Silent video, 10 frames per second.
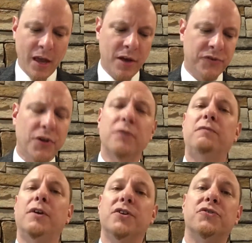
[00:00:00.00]
So
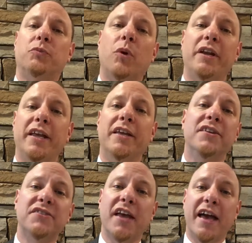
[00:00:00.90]
first, what
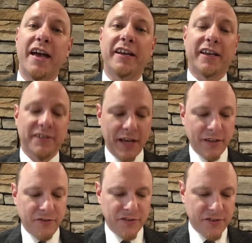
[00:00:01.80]
is an
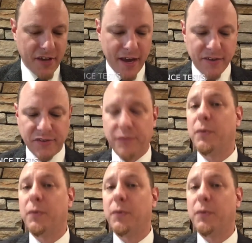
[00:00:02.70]
intelligence test?